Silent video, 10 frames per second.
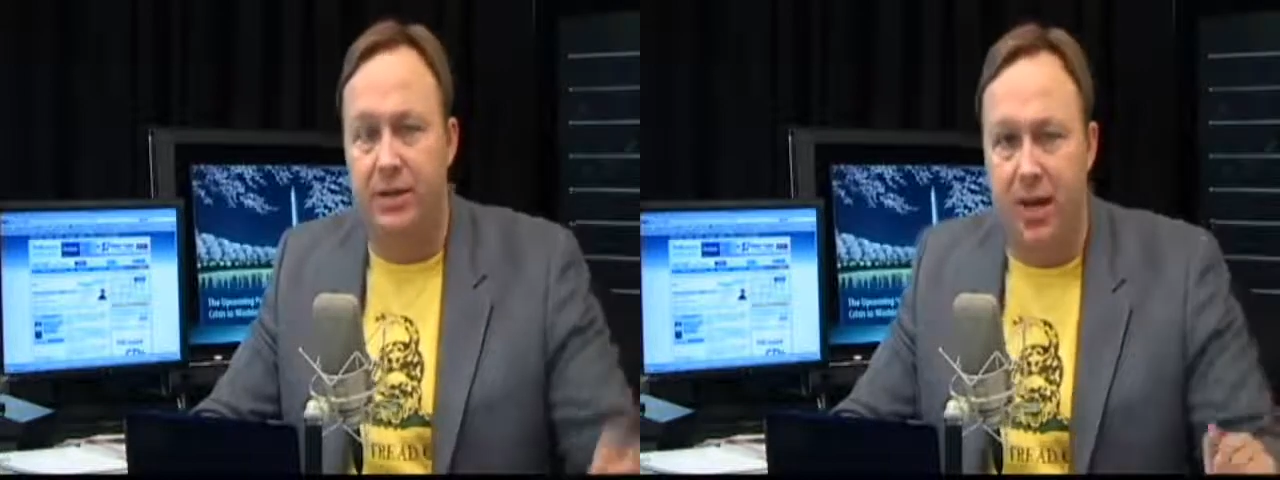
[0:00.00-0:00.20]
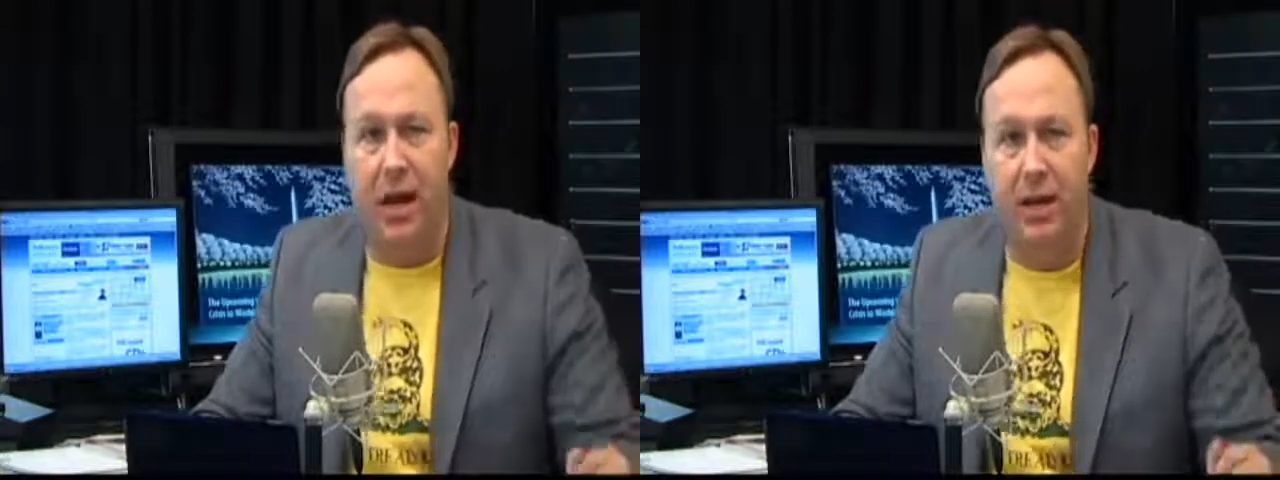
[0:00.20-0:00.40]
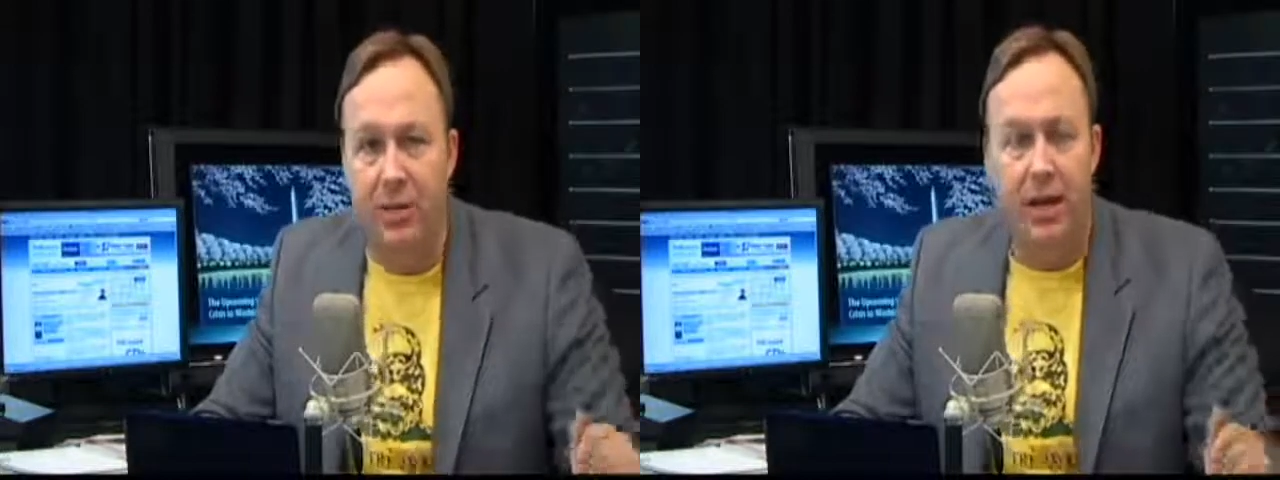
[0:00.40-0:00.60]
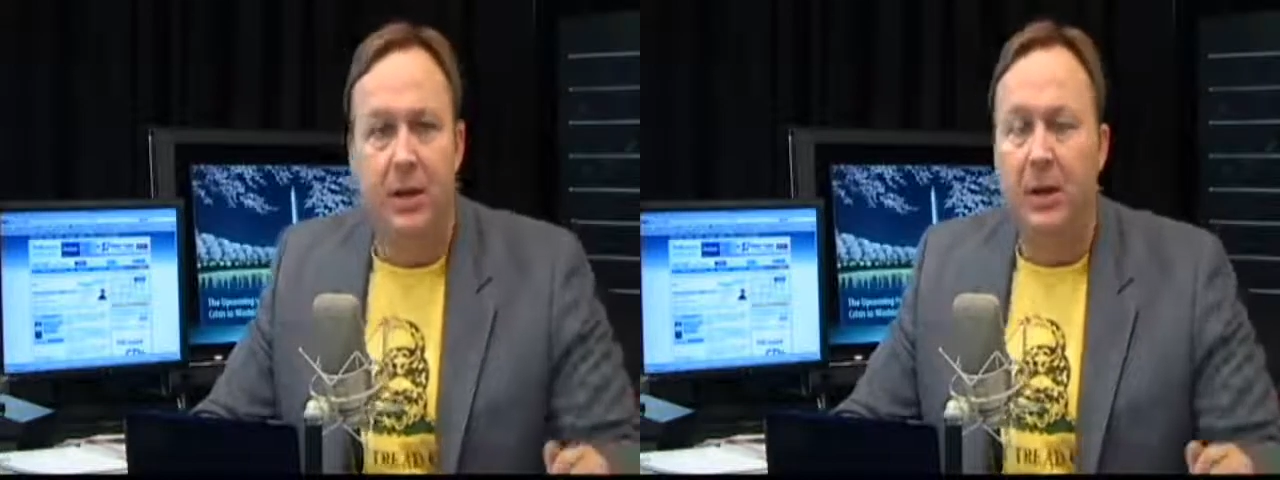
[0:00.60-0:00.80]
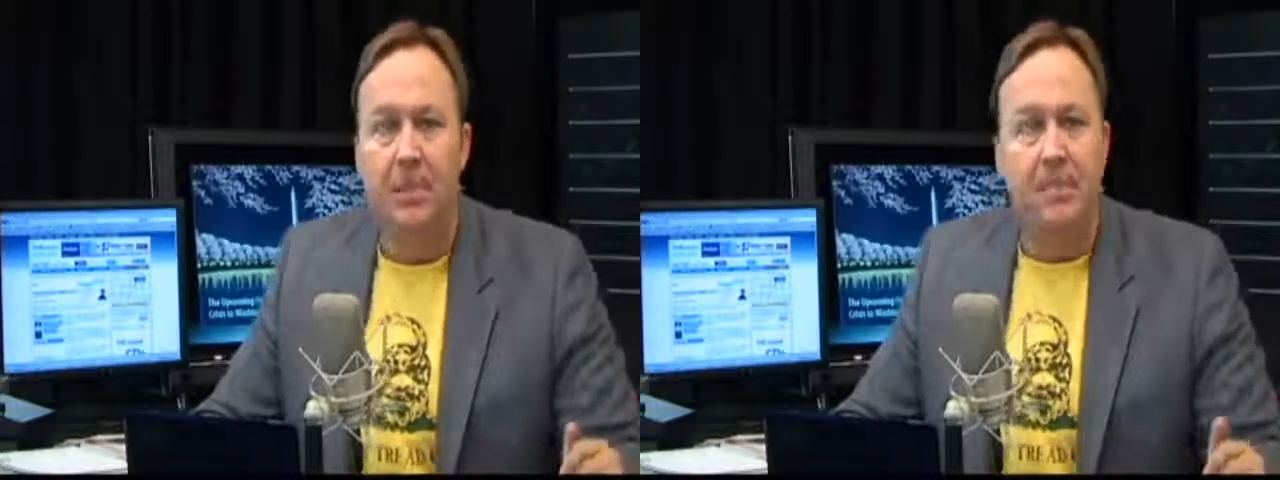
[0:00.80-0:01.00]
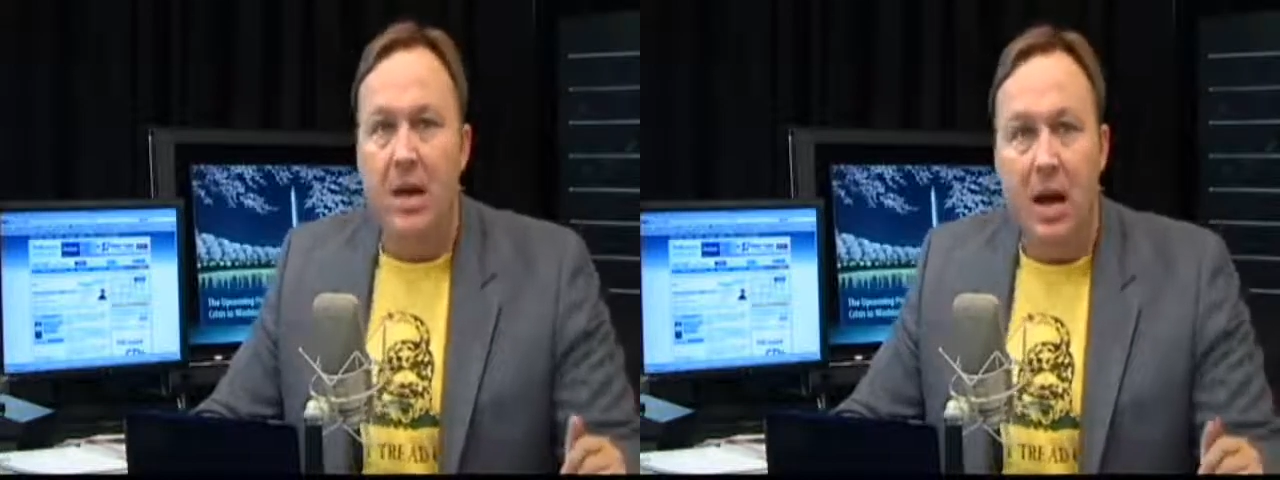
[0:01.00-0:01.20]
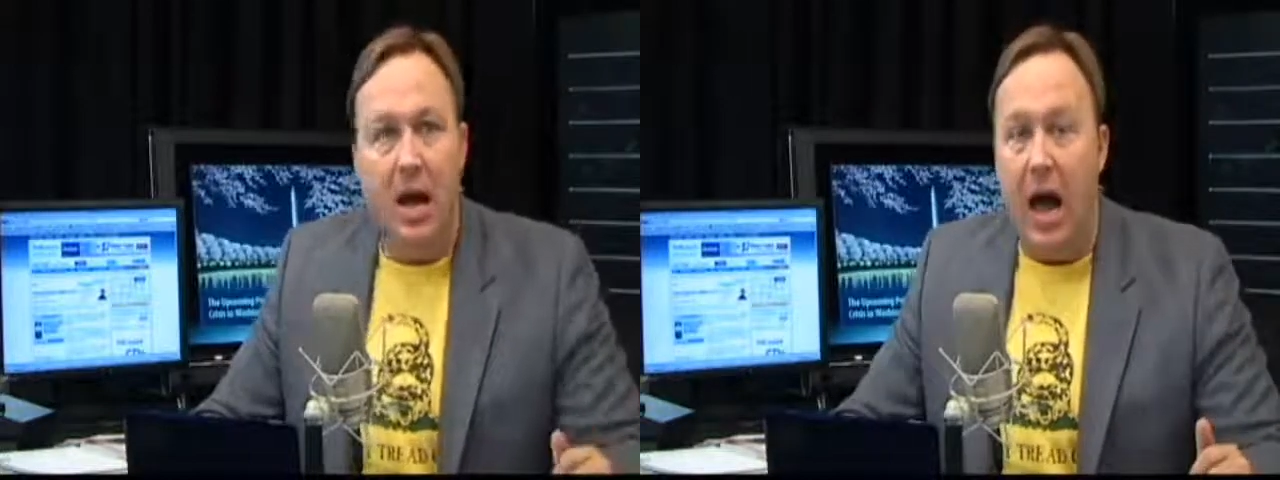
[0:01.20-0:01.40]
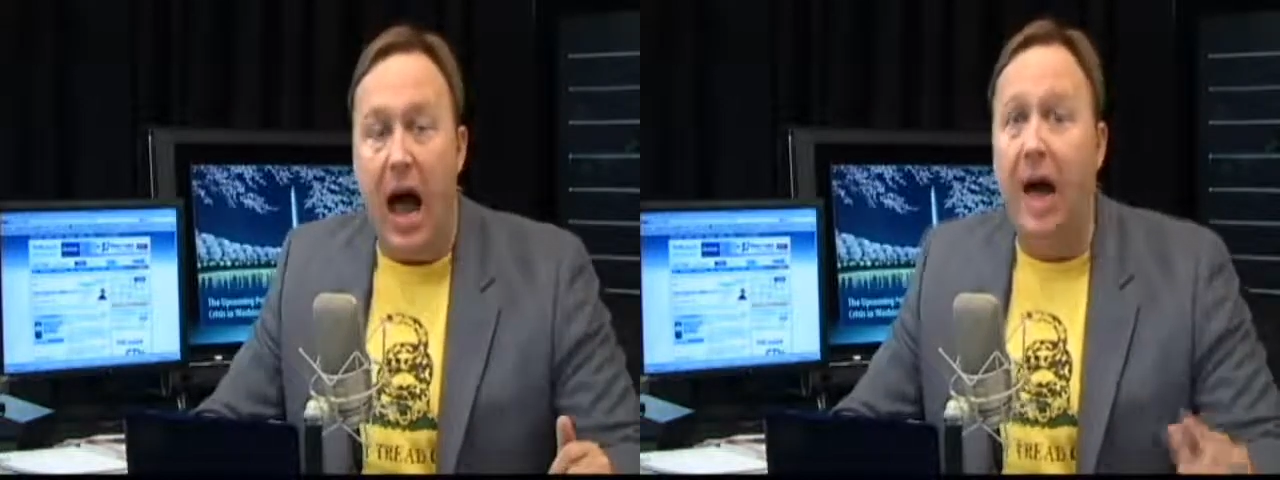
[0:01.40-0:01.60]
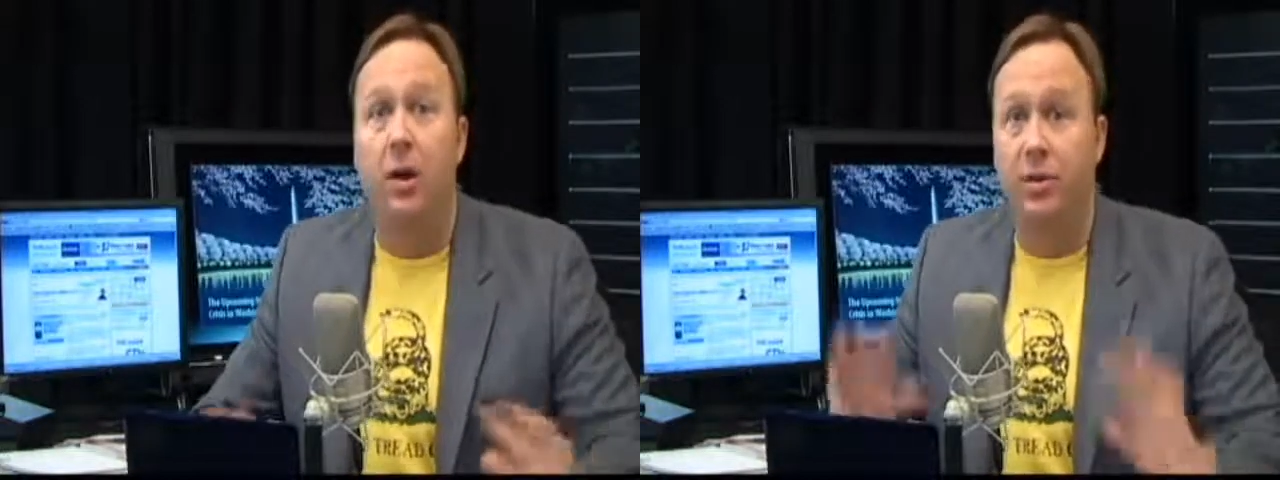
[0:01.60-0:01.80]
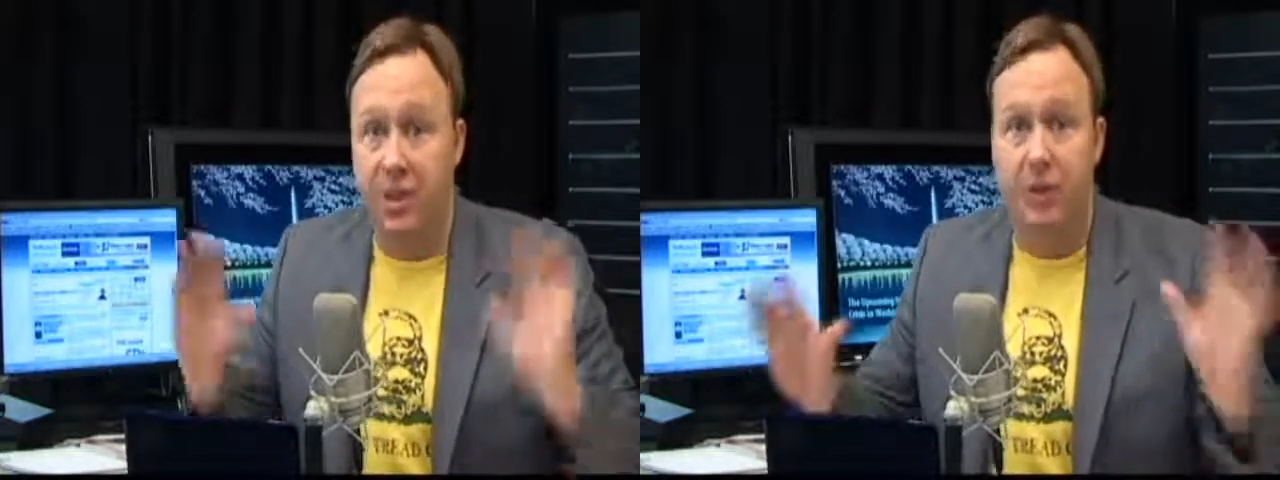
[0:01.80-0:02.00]
stage, I
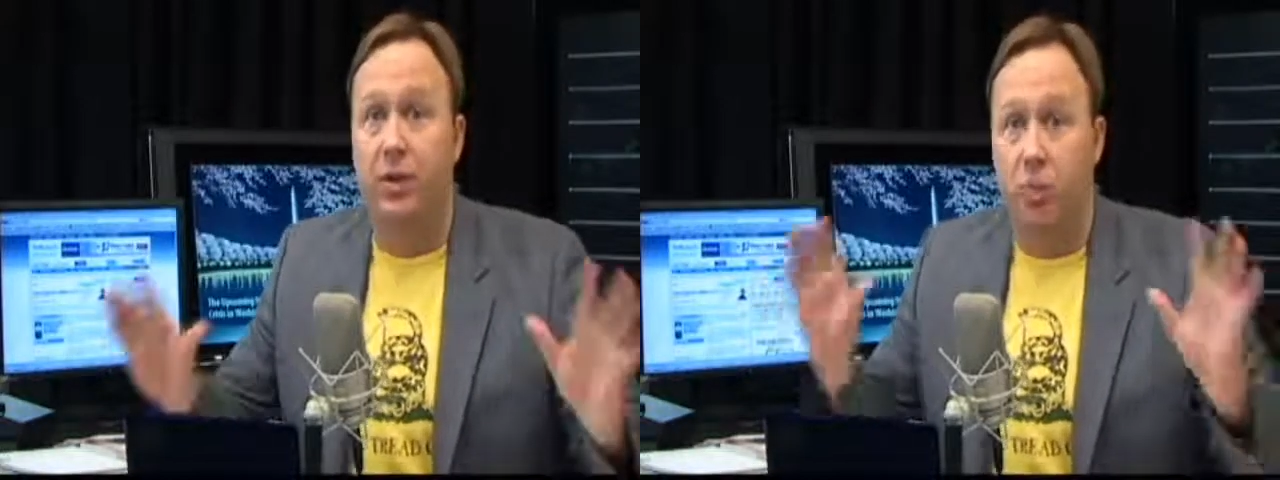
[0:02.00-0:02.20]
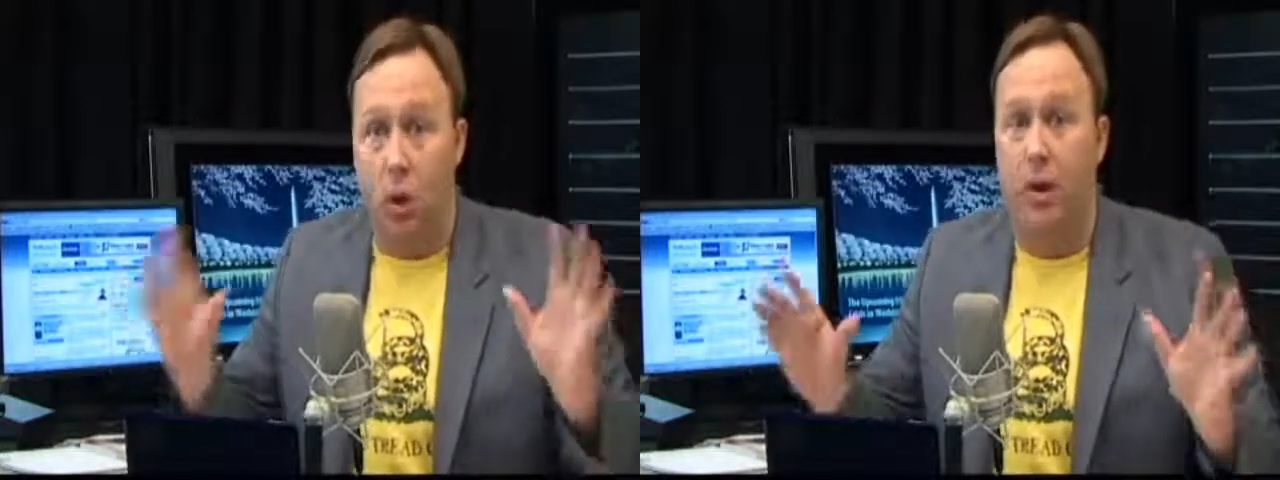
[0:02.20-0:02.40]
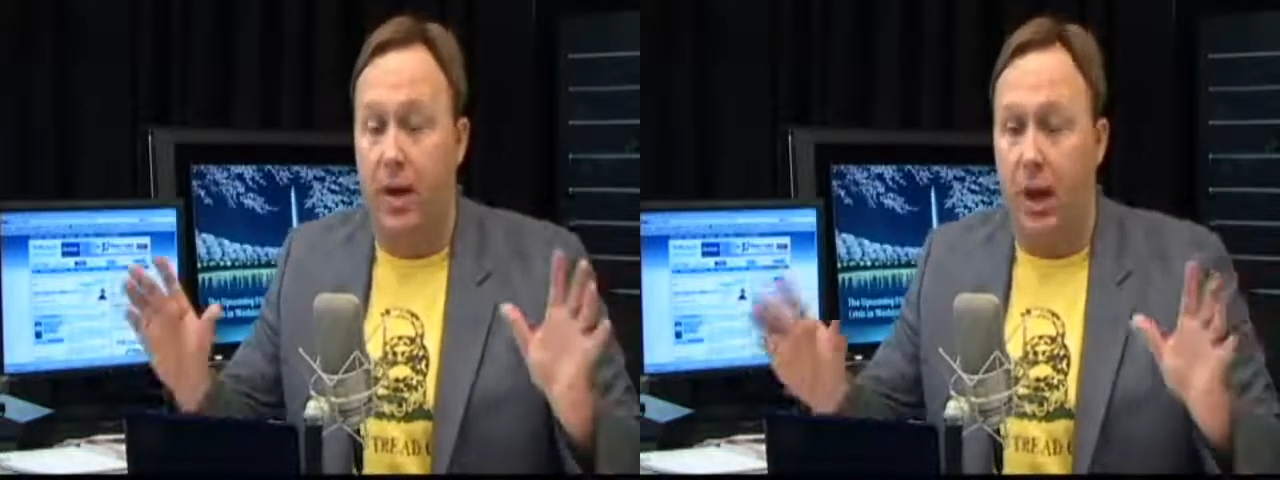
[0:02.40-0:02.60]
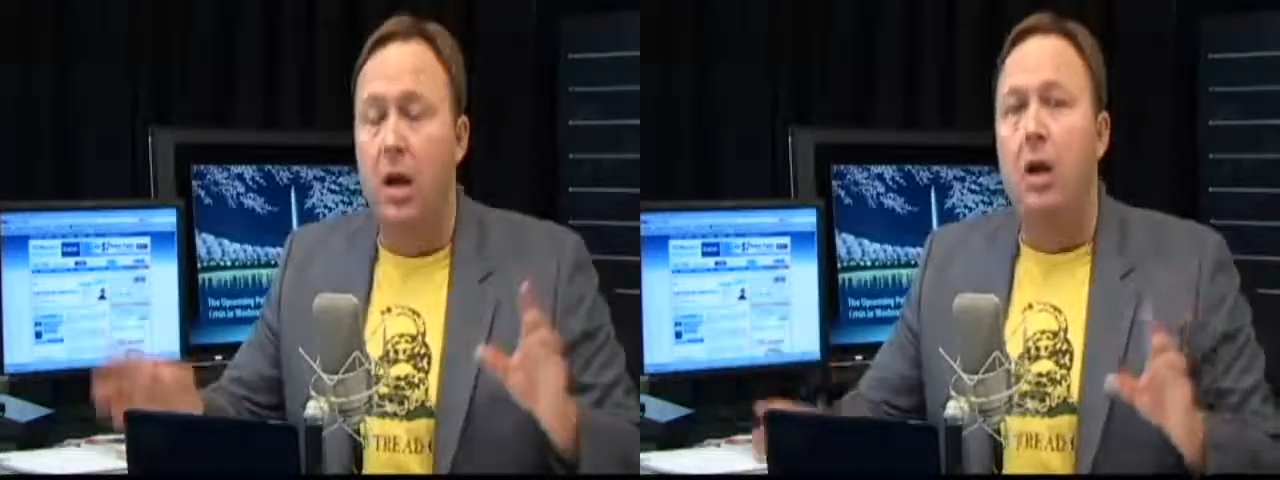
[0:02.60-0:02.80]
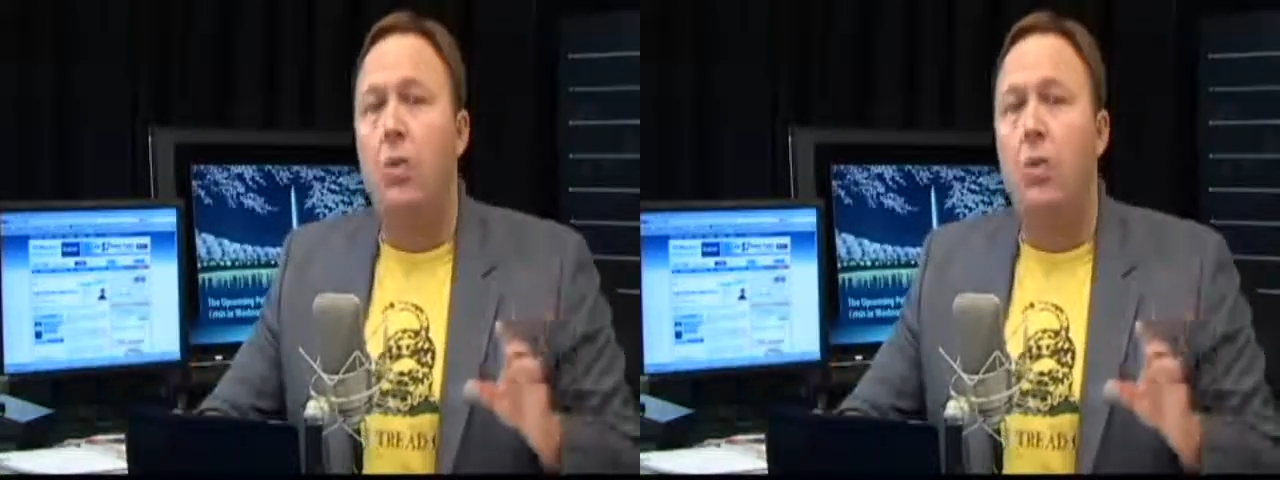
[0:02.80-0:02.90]
don't see this working.